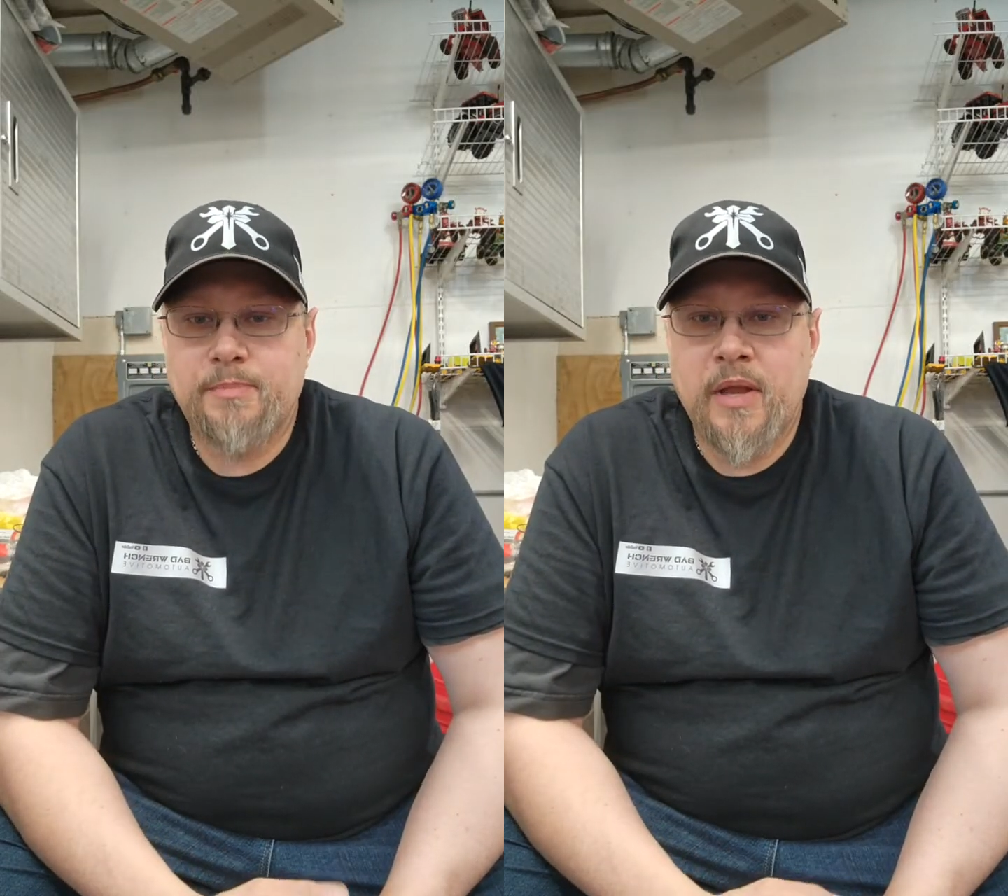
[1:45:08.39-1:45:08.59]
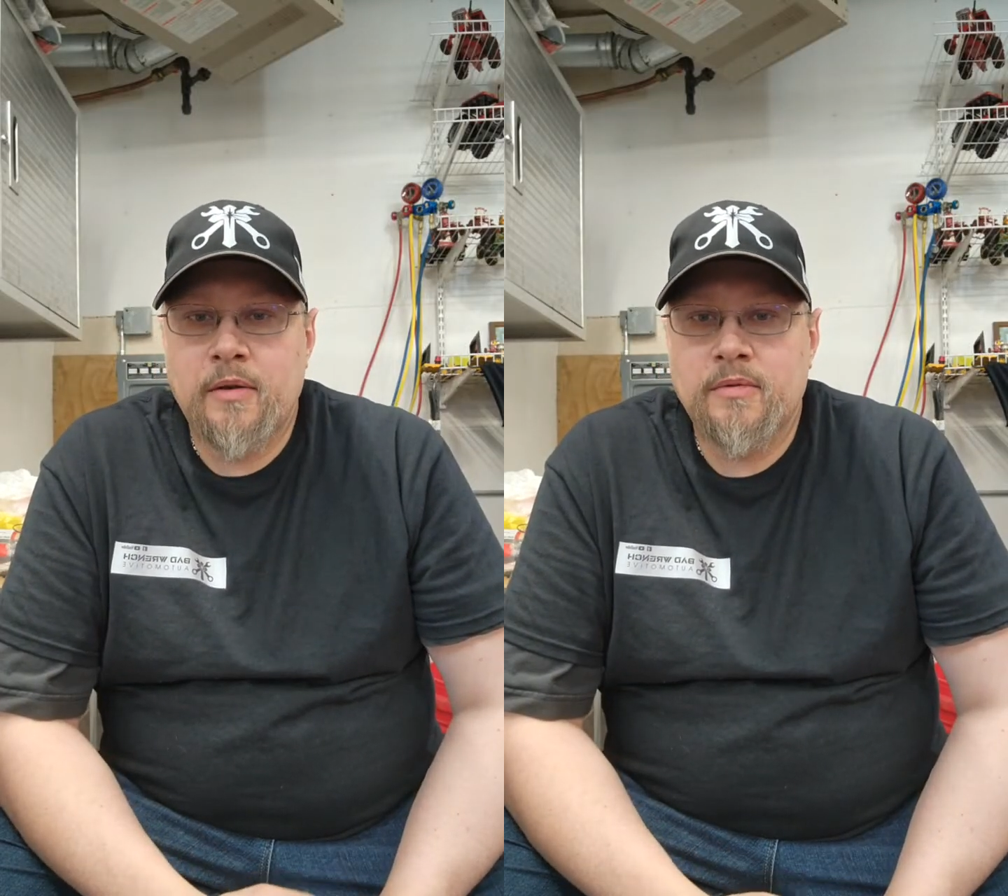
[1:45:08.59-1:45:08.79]

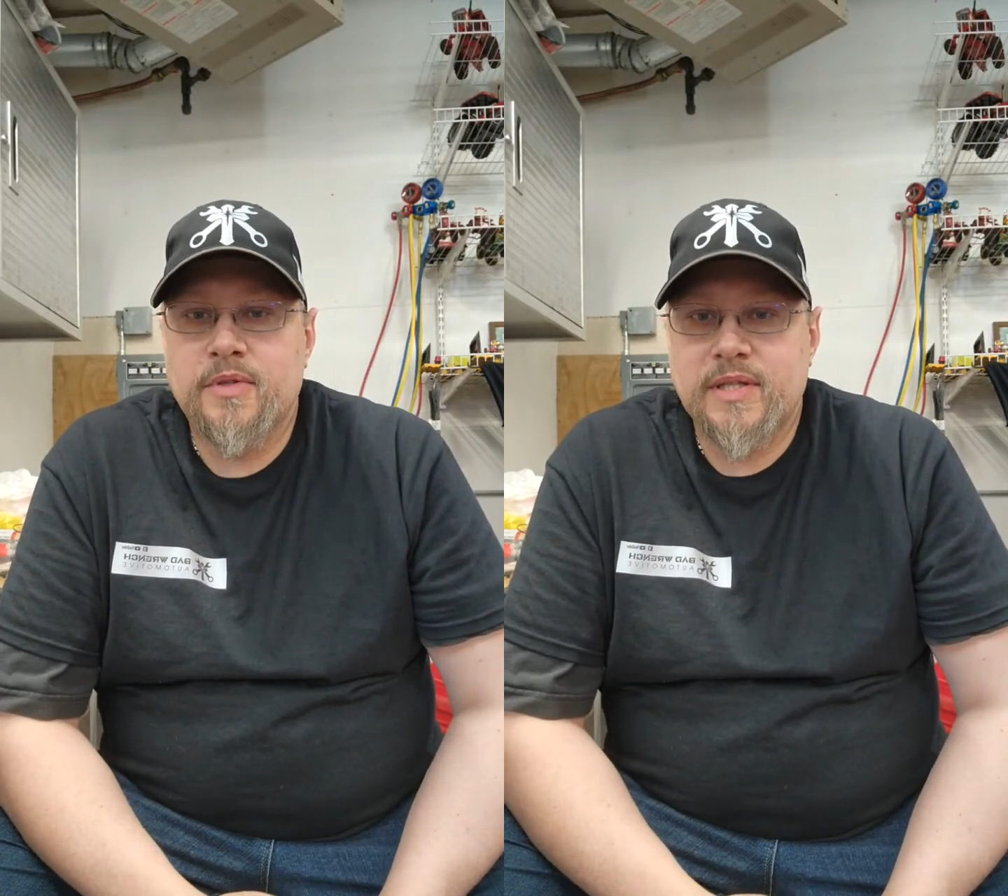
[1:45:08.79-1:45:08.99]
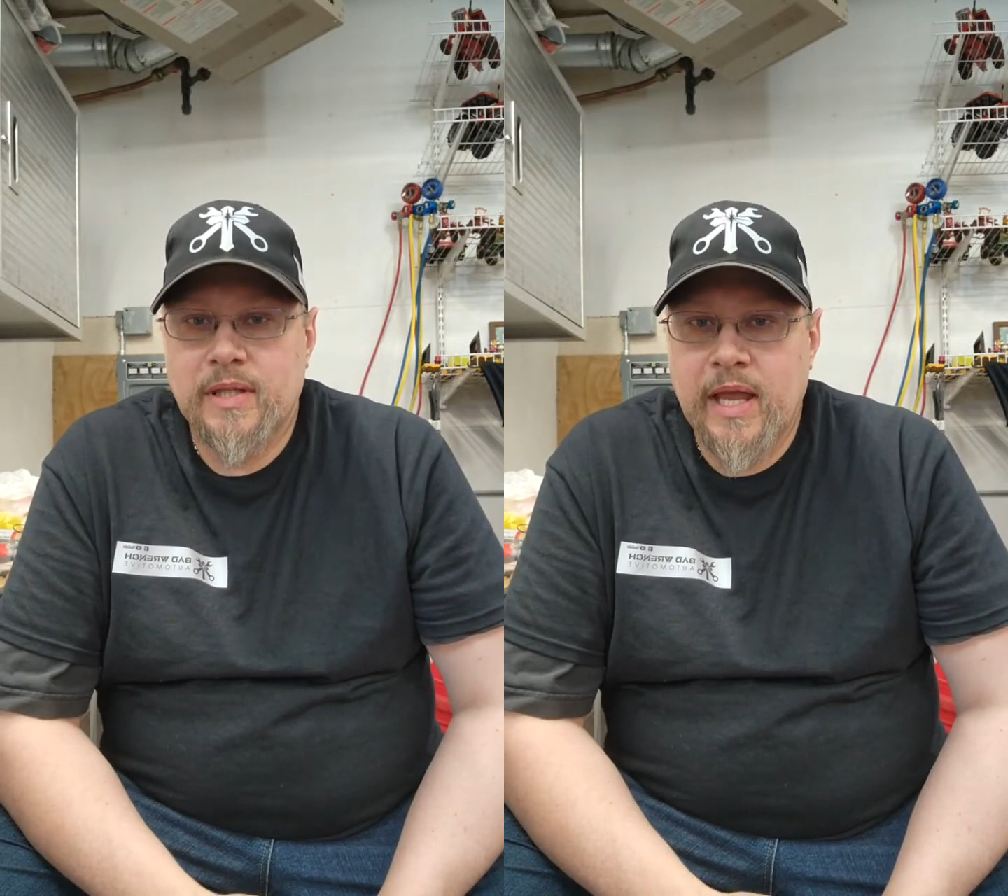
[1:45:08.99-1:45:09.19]
been
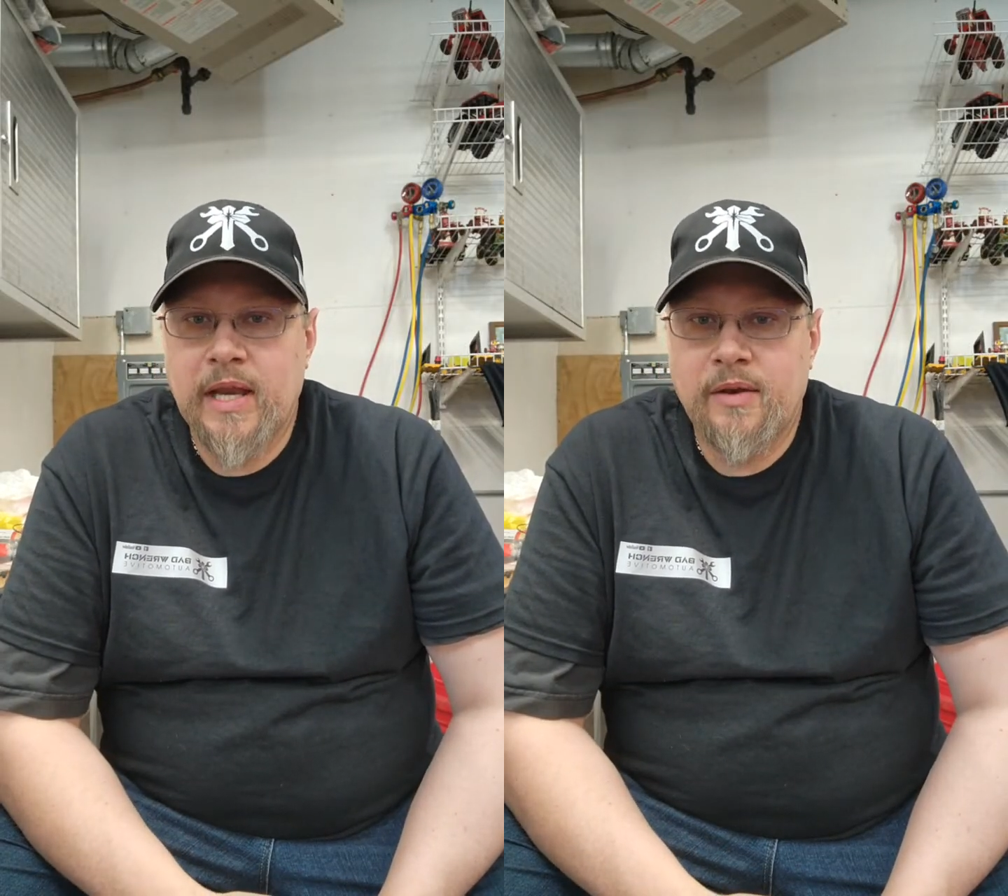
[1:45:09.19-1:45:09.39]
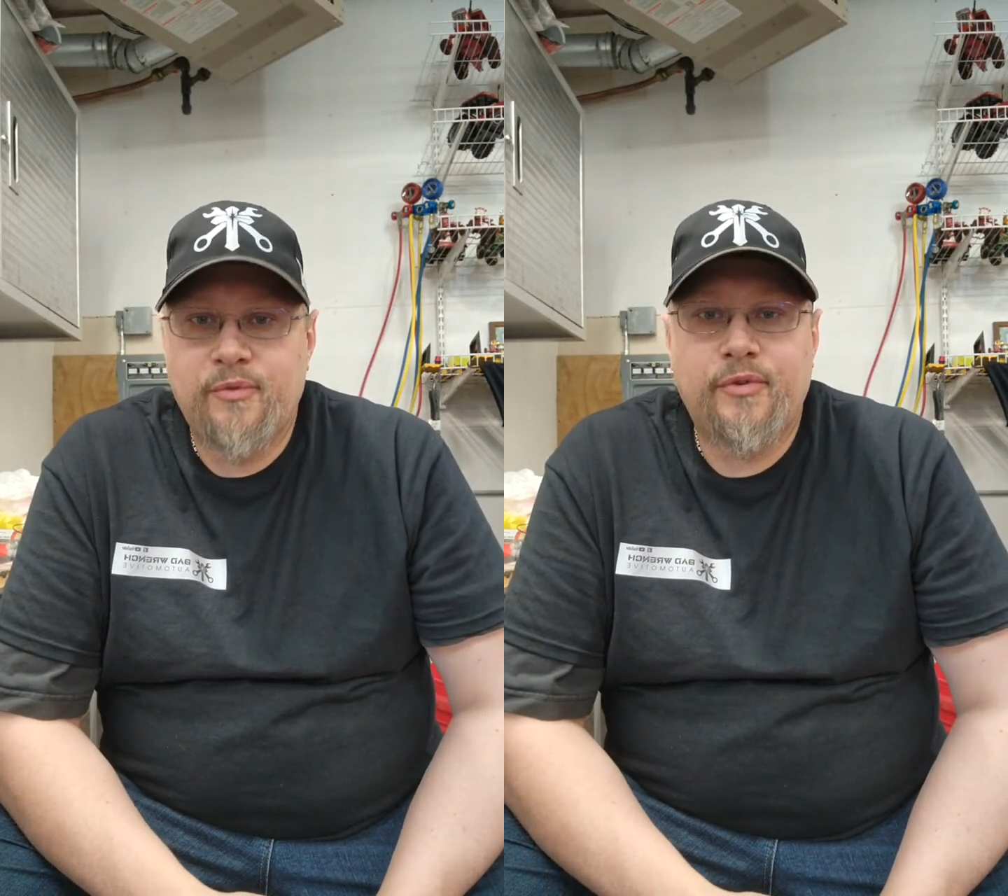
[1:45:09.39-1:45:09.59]

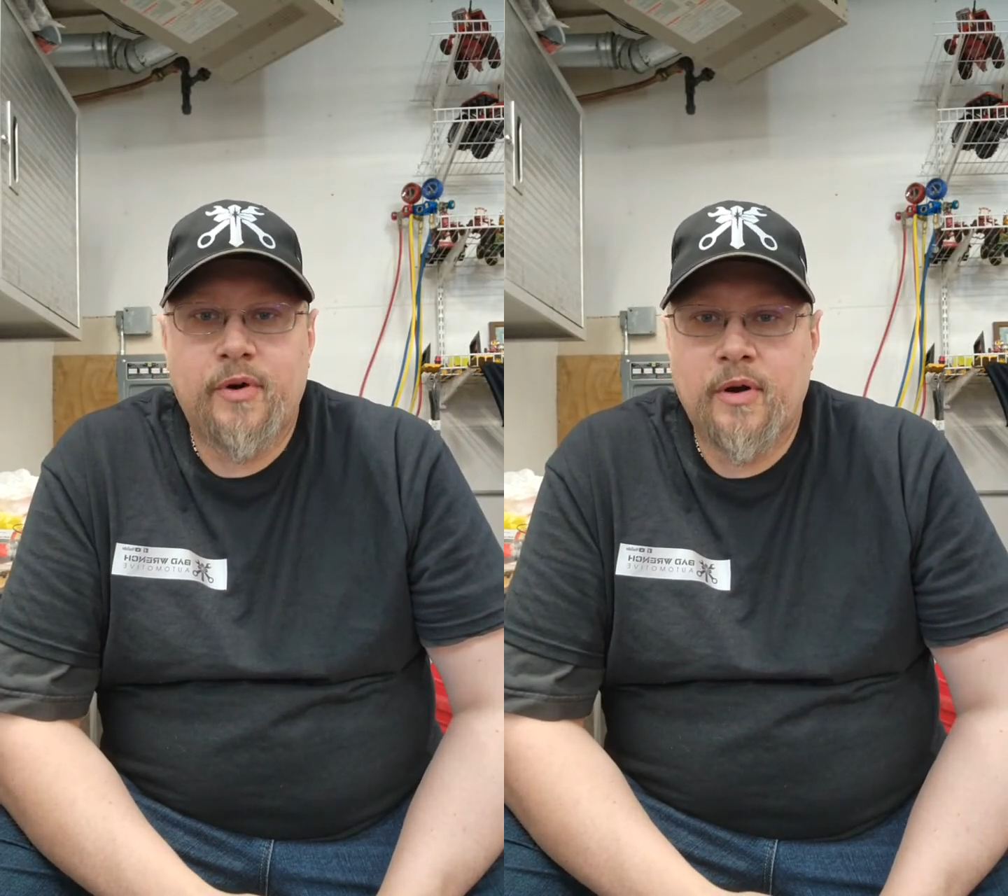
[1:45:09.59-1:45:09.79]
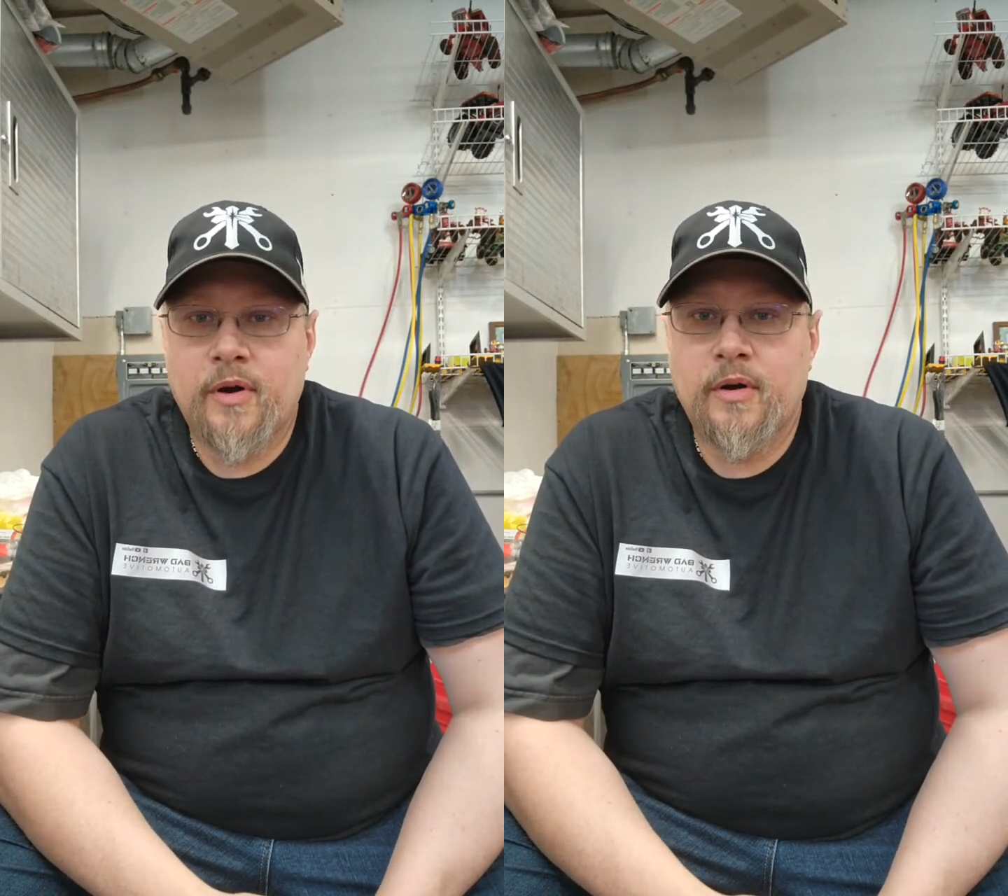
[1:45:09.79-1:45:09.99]
slated
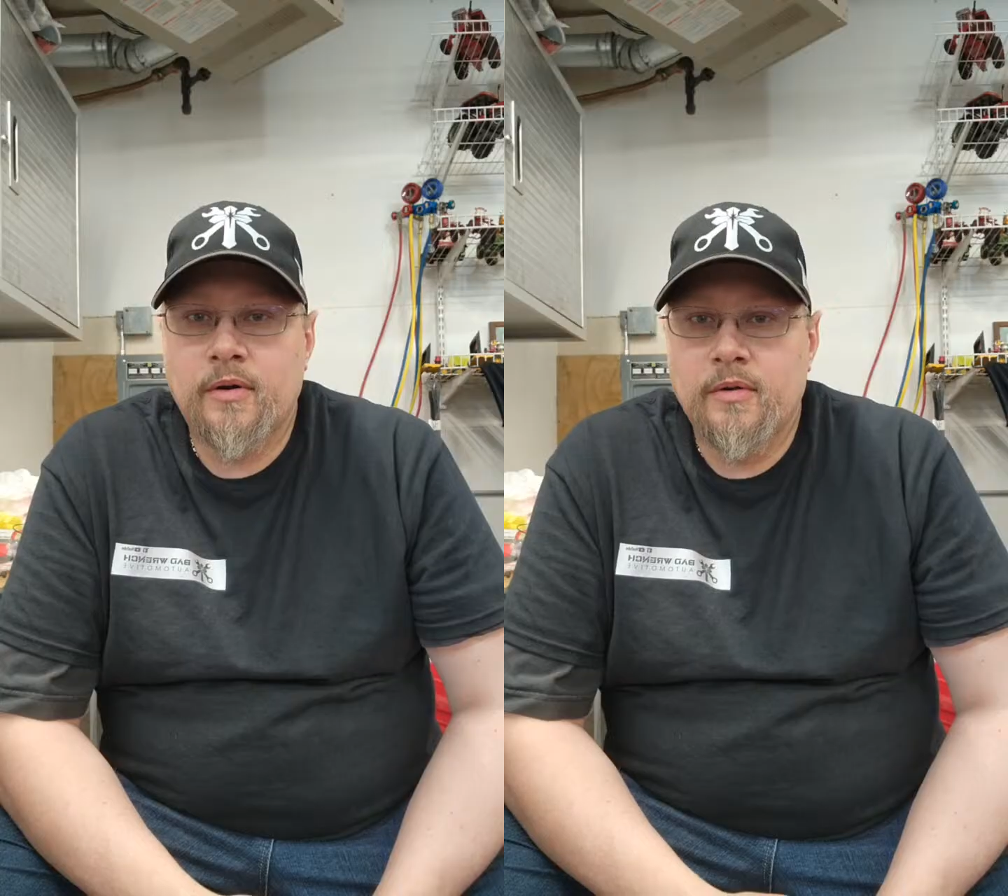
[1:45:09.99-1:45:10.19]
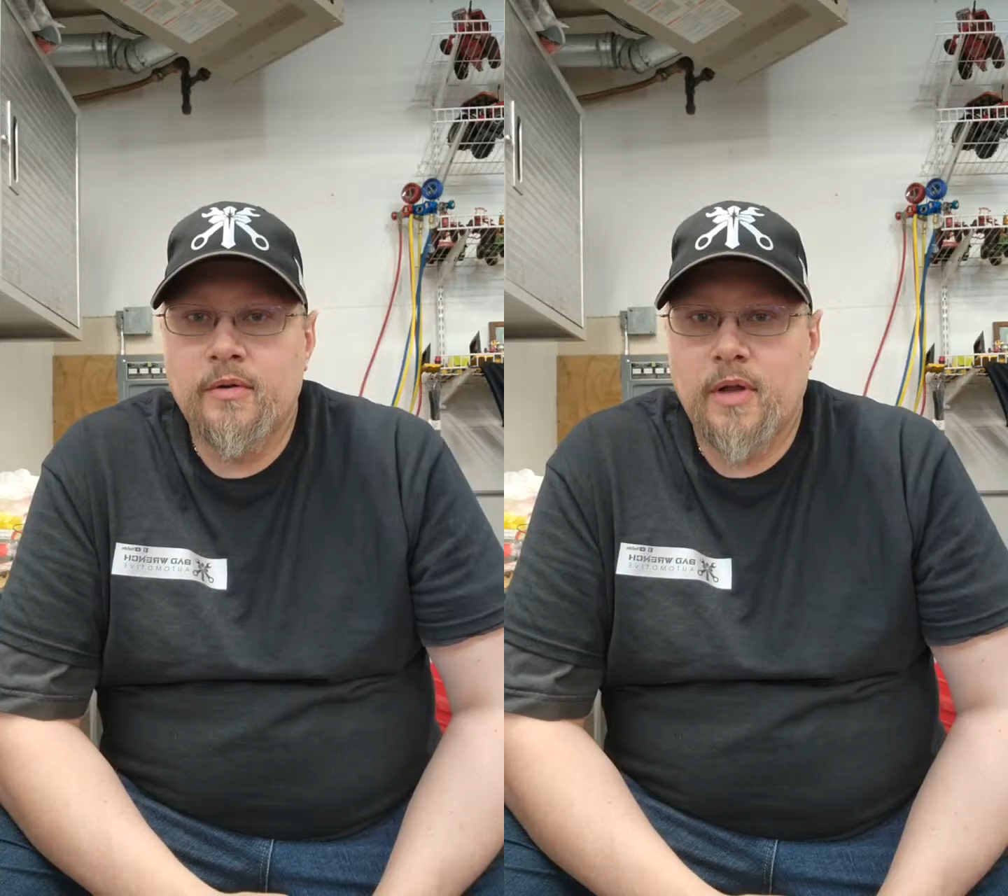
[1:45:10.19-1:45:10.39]
for